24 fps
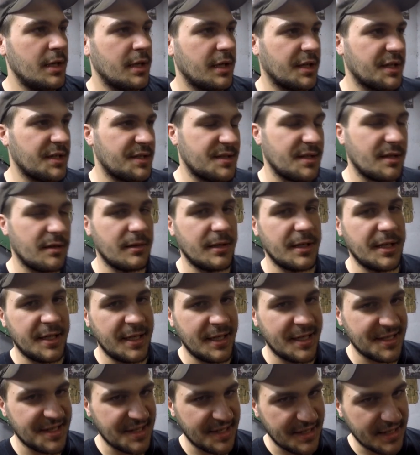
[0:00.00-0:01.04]
considering he
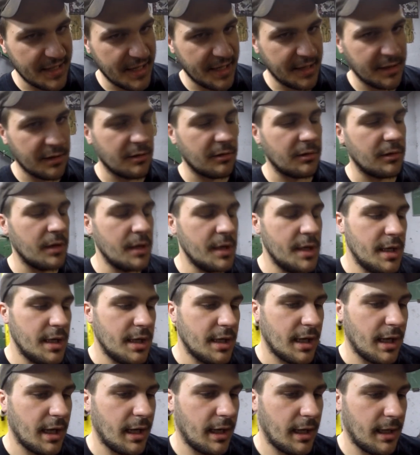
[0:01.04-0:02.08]
has a dyno.
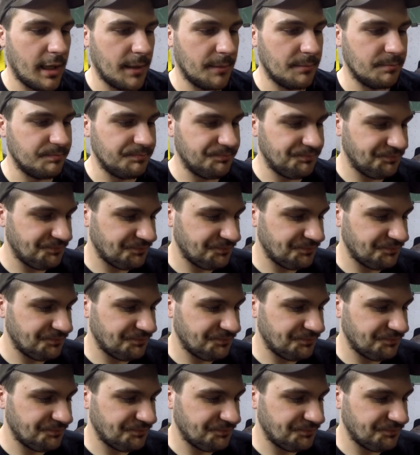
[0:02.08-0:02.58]
I've